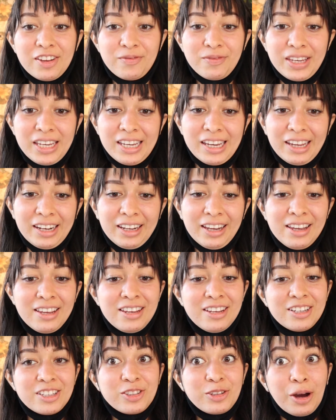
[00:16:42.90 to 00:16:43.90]
and vegan.
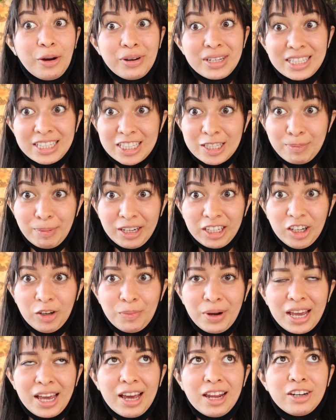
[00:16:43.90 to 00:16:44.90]
So I was
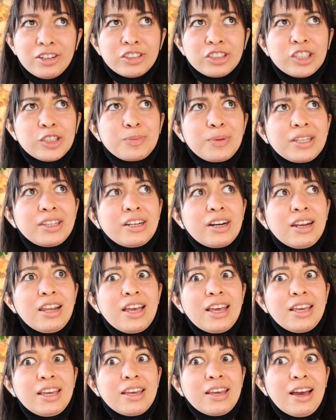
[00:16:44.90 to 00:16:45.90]
explaining my allergies, but they're
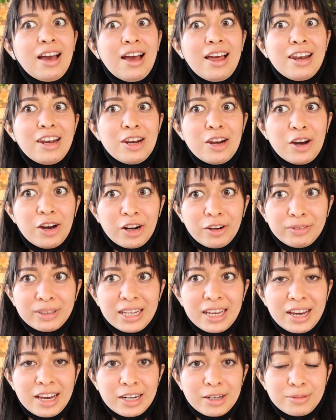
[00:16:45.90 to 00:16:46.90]
like a lot of
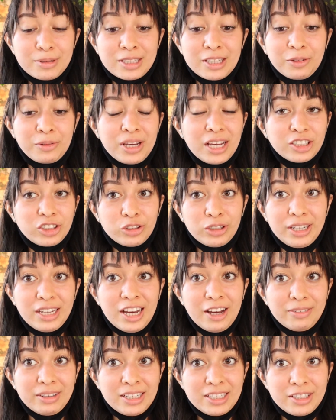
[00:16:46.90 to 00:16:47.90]
the items that we actually
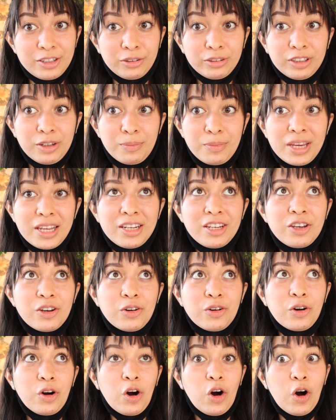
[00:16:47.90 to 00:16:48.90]
have listed on the
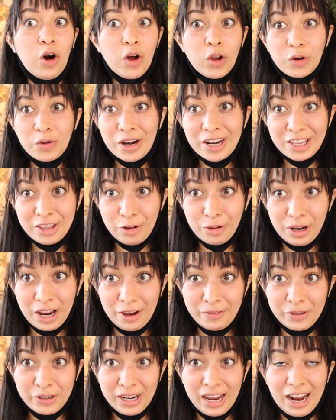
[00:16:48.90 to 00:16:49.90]
menu already don't
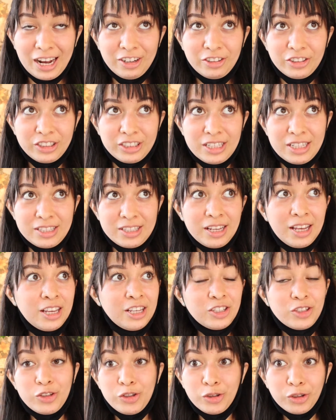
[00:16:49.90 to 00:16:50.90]
have your allergens.
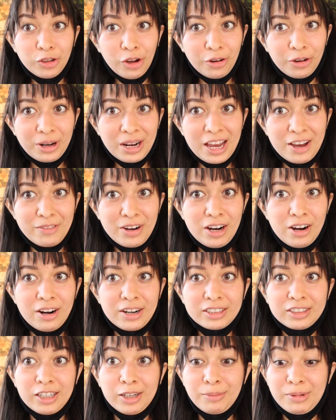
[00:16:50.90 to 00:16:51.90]
So you're not gonna have a
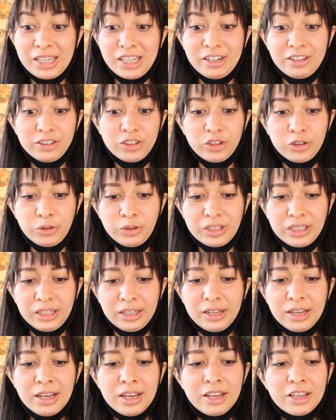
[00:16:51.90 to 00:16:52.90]
hard time here
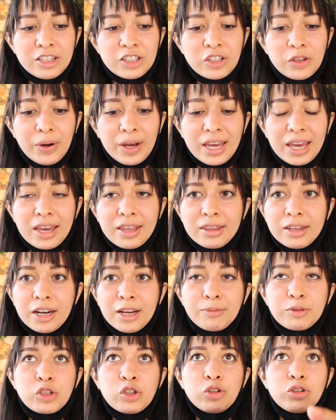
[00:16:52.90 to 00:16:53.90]
choosing. So I ended
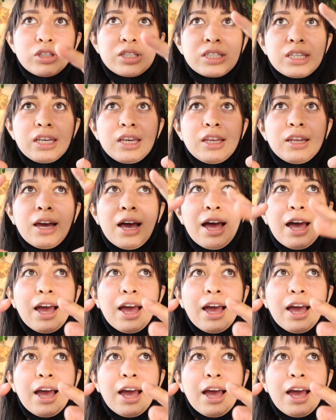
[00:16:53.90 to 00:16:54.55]
up choosing,